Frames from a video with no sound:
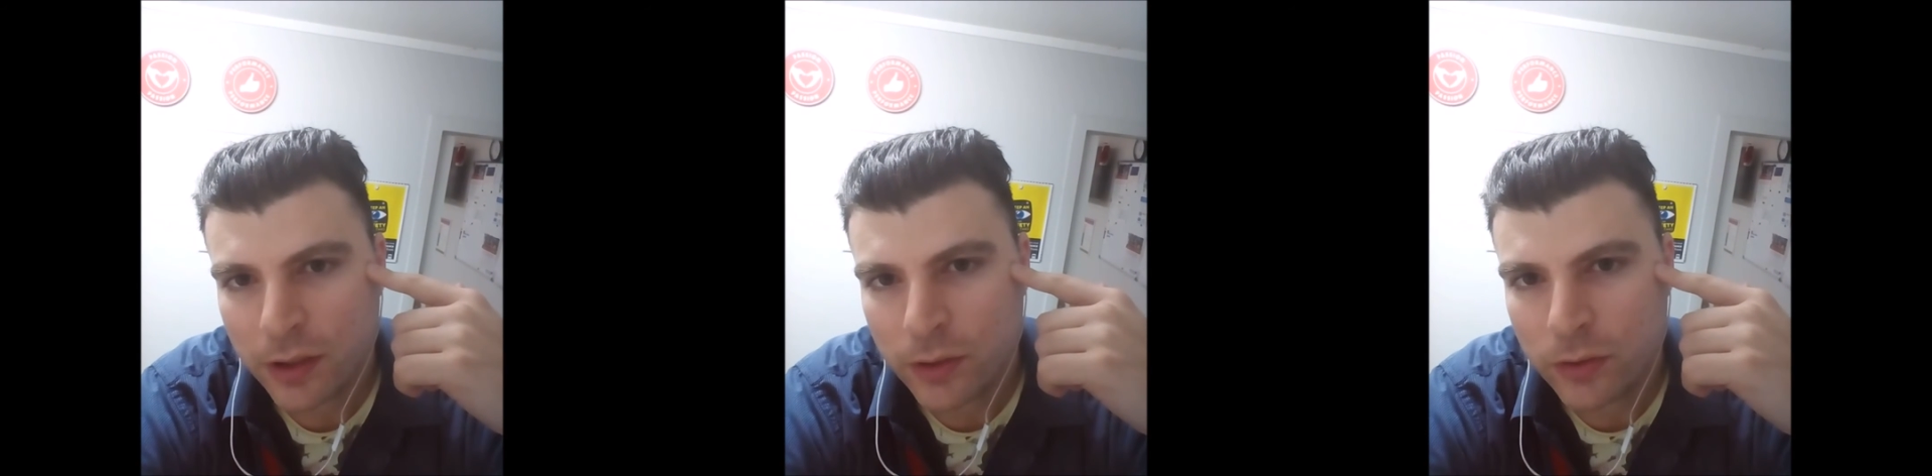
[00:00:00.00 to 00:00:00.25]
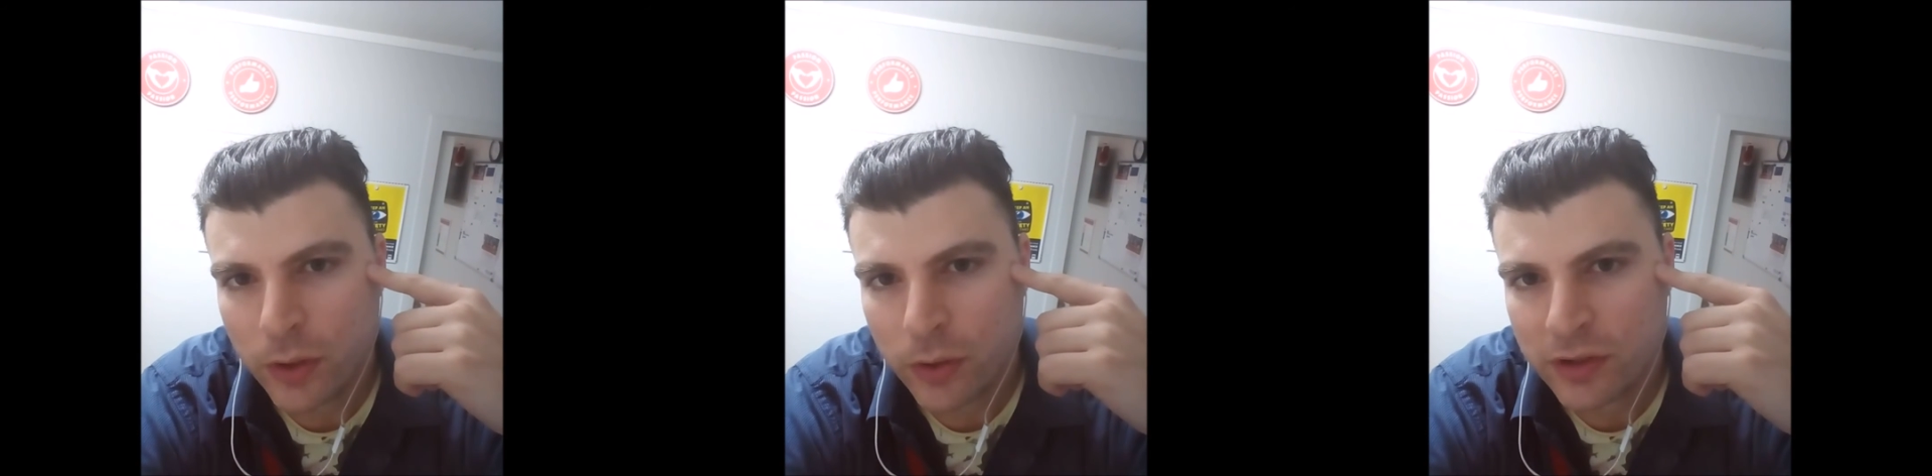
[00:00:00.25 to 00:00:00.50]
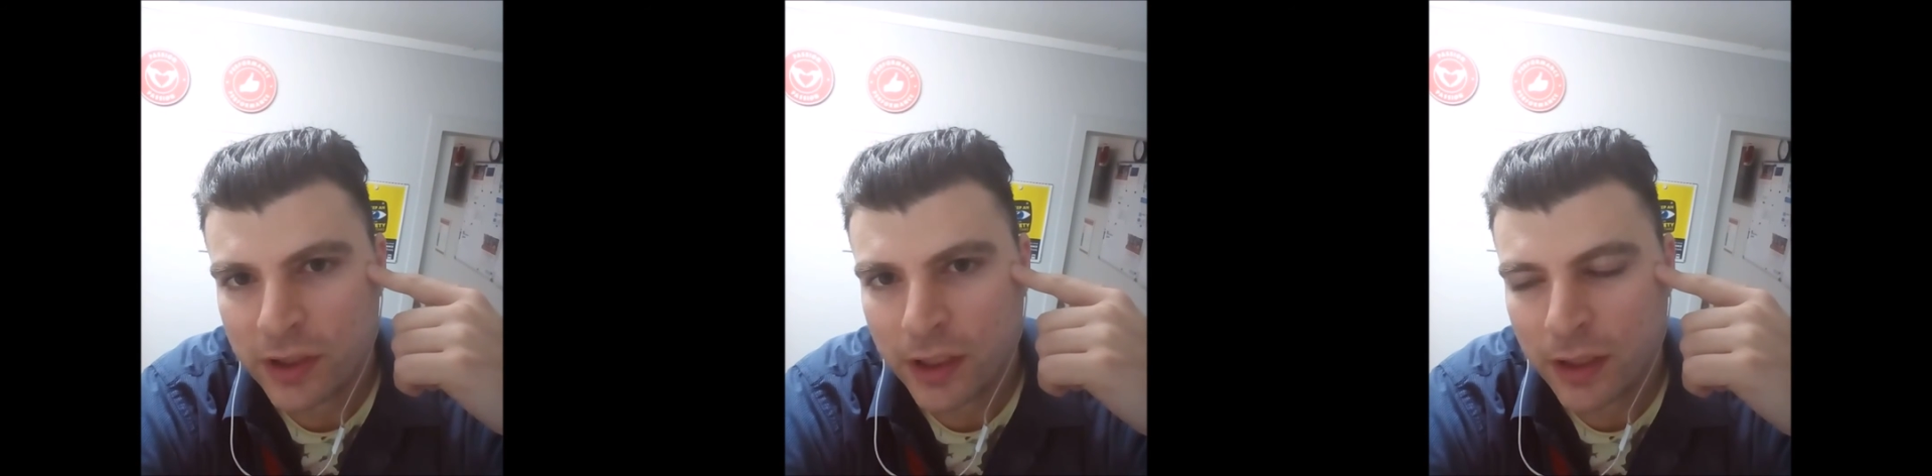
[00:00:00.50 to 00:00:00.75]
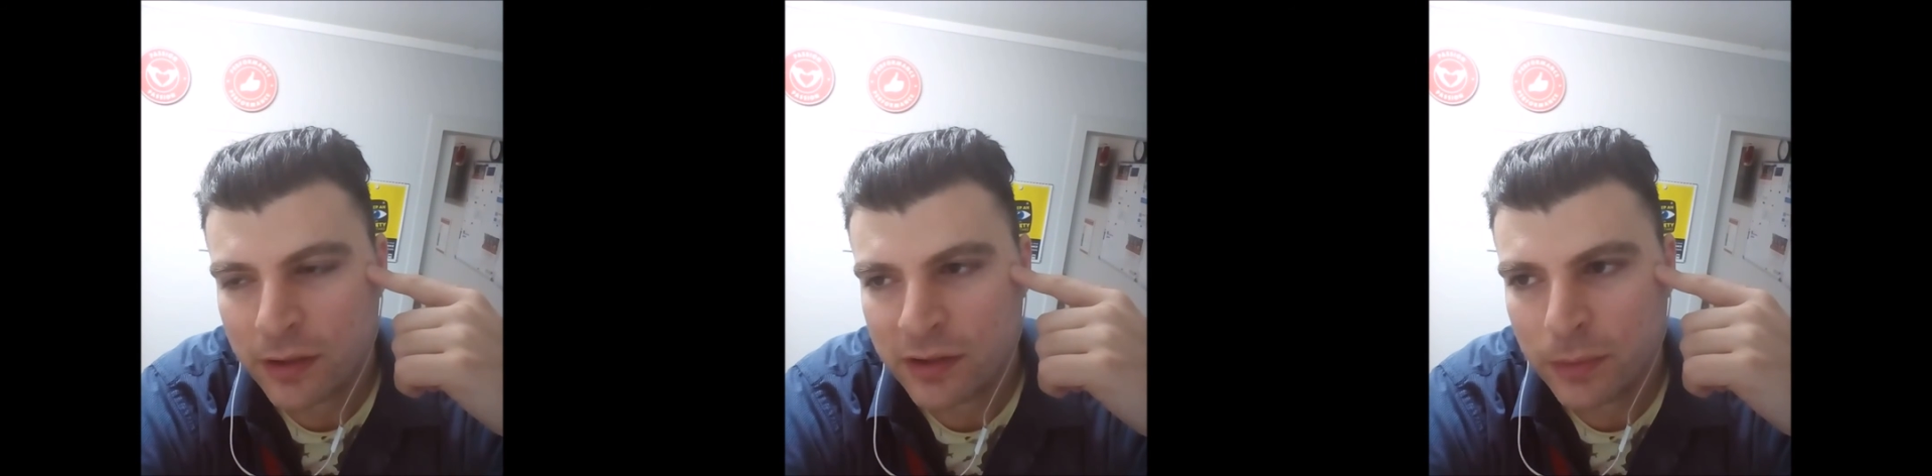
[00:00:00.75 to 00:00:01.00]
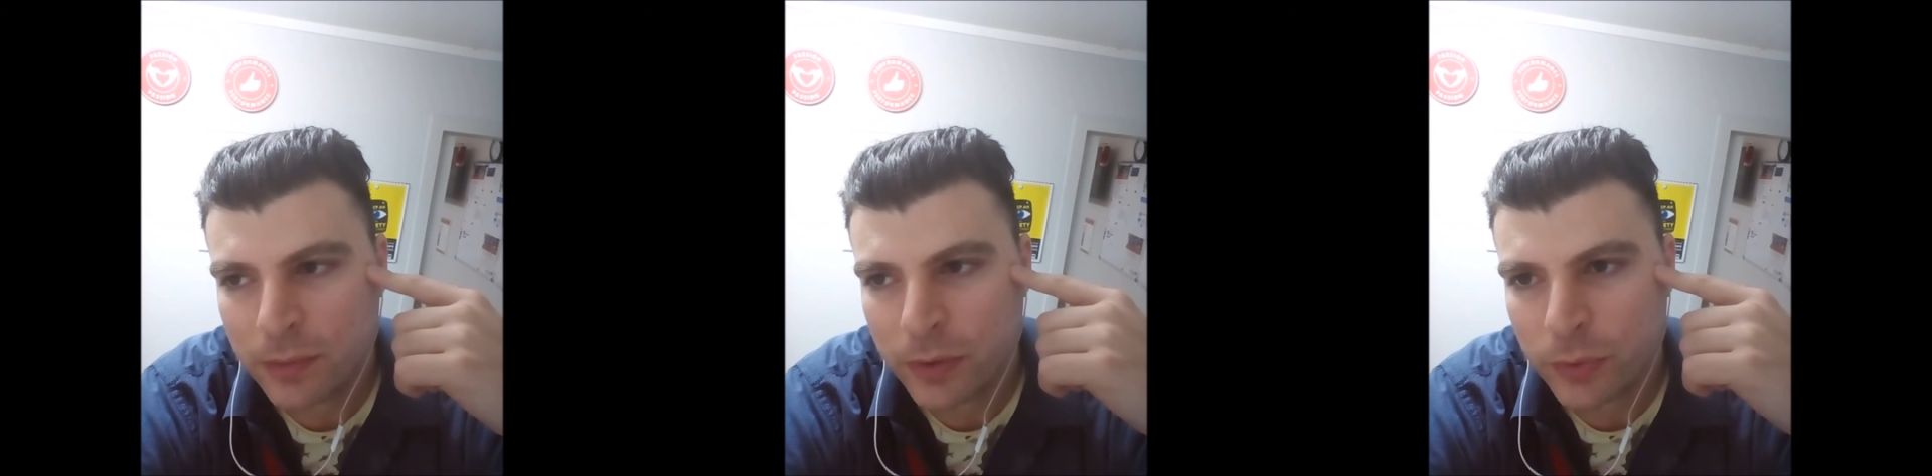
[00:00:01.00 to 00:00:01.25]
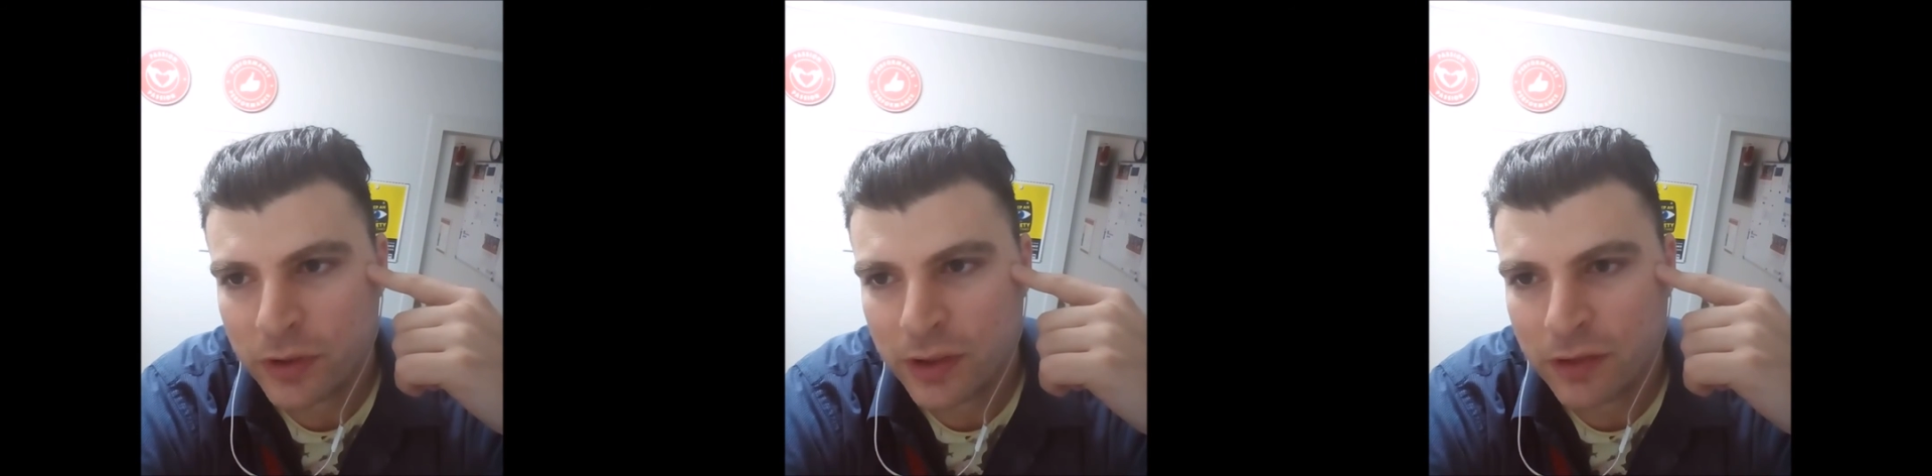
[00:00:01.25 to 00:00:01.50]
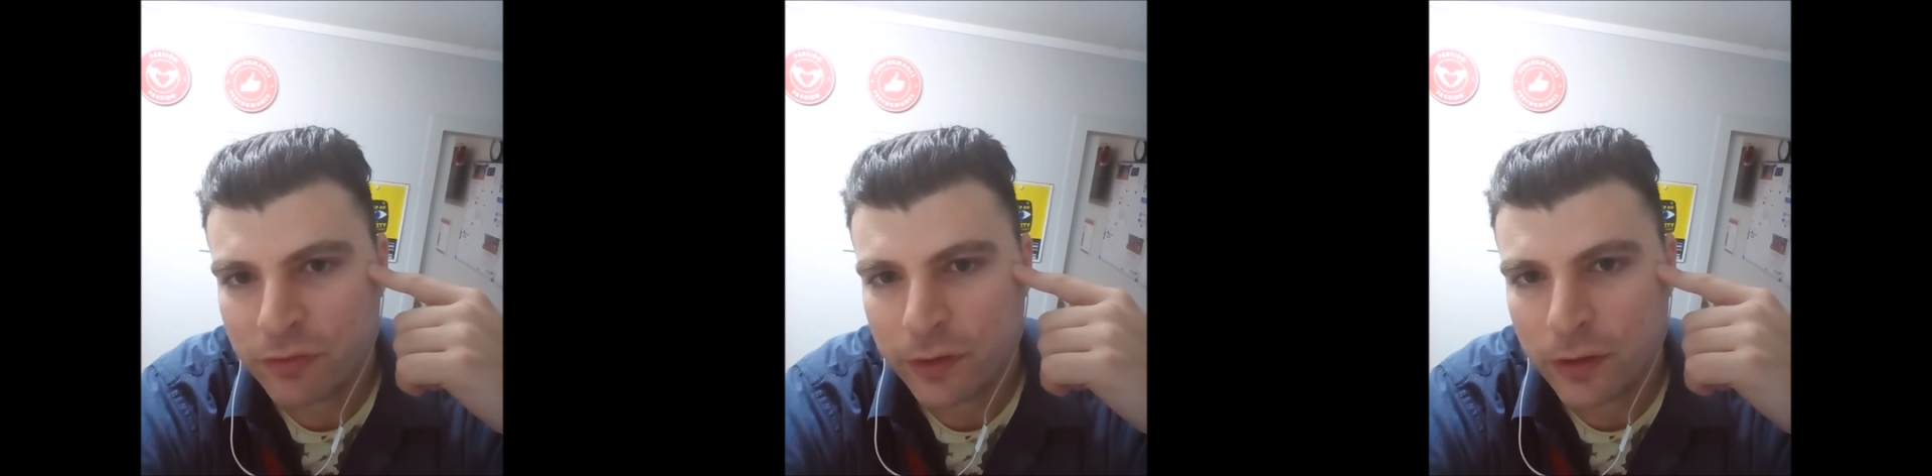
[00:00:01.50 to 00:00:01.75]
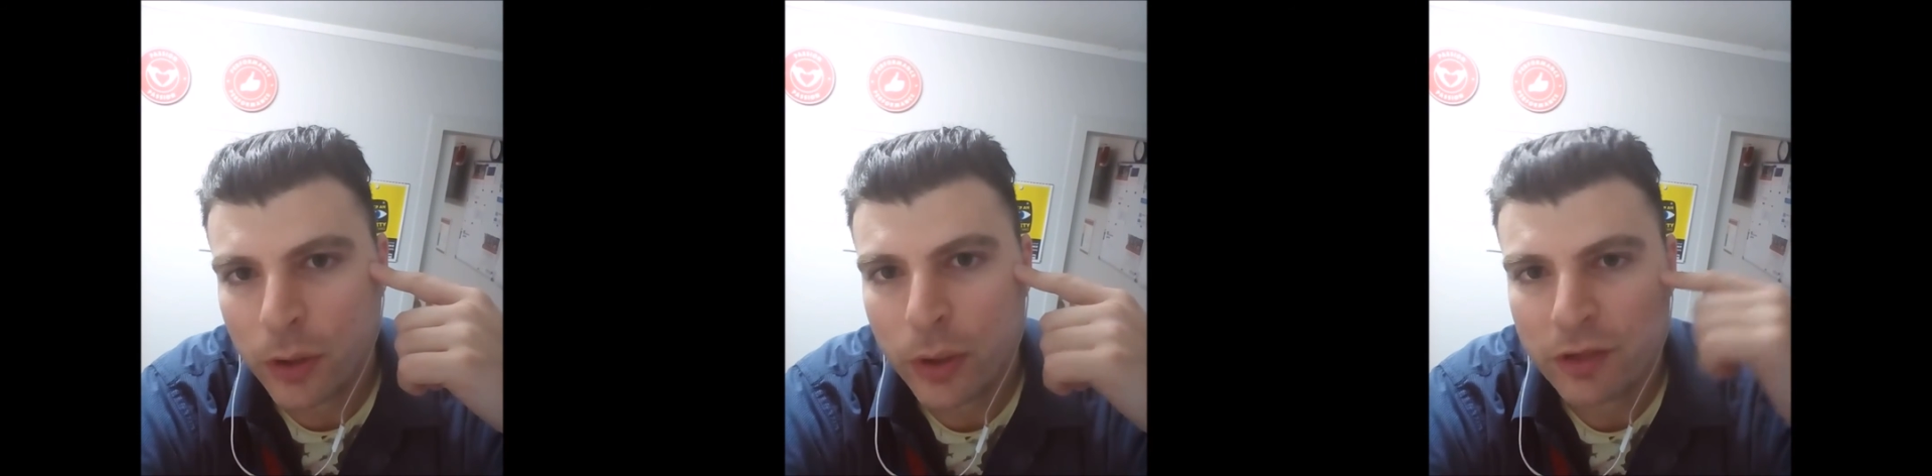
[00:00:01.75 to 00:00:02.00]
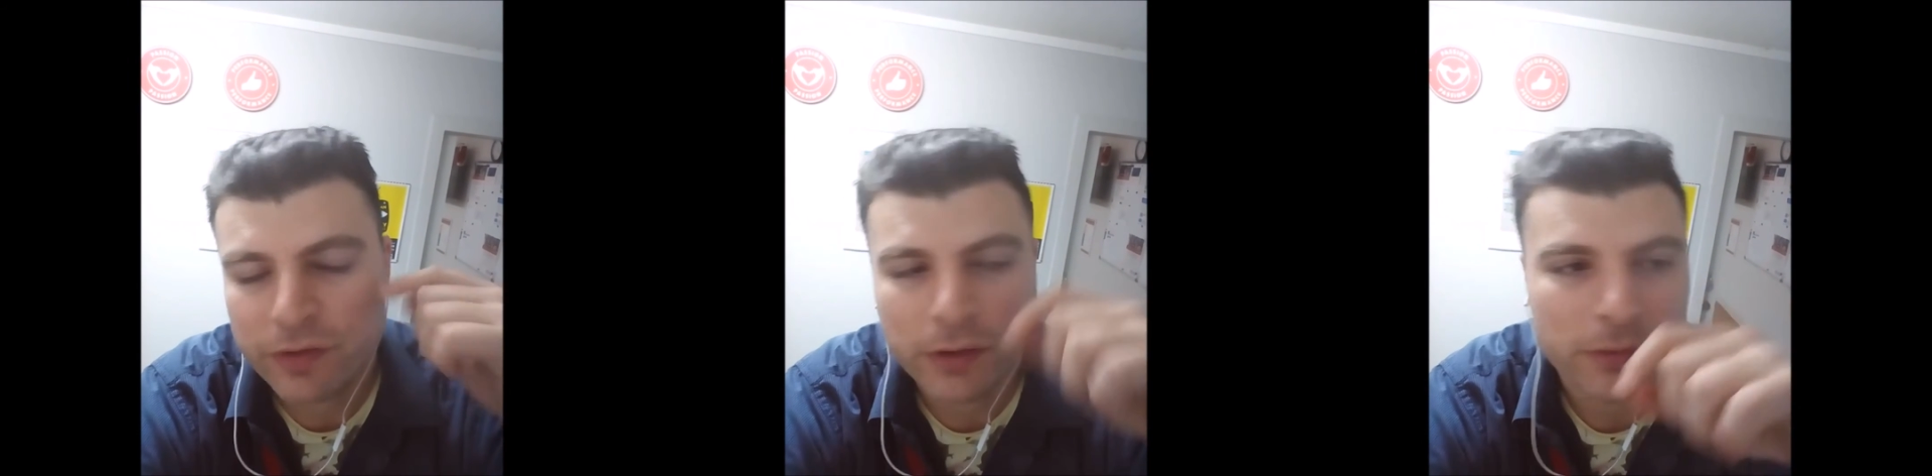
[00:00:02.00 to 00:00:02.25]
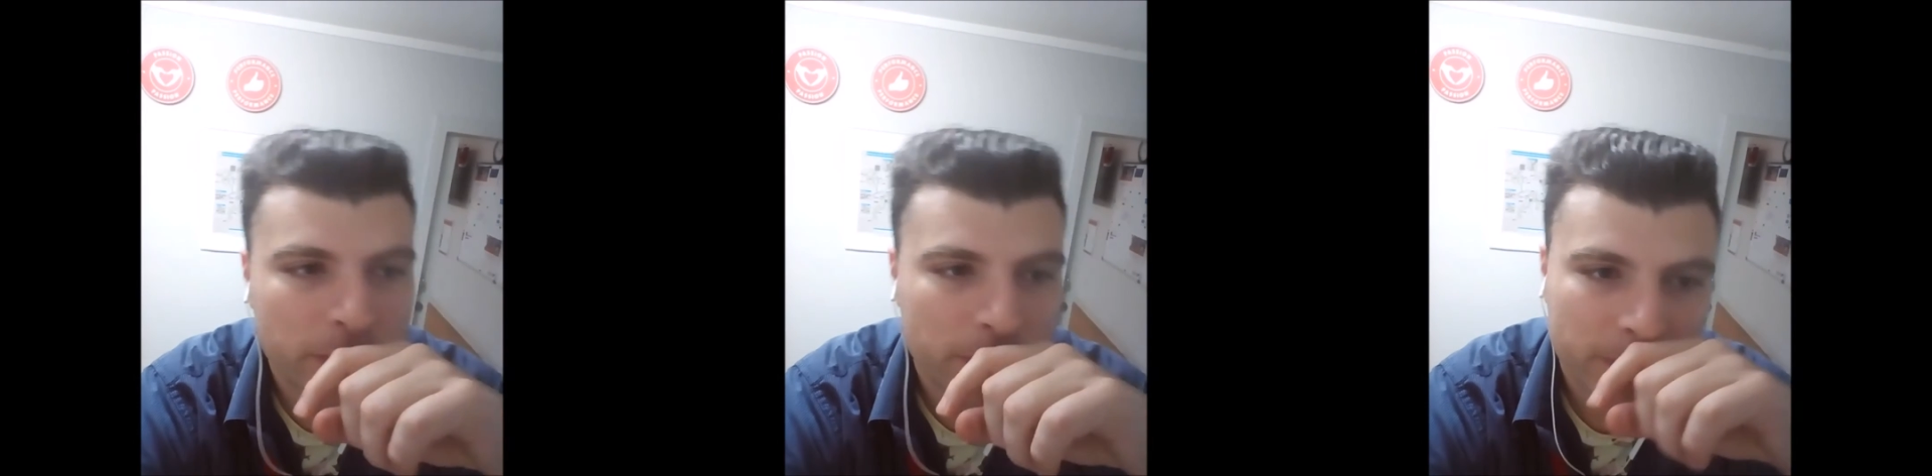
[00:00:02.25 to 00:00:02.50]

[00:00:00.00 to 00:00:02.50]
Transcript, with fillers: that you notice that others seem to receive for no effort.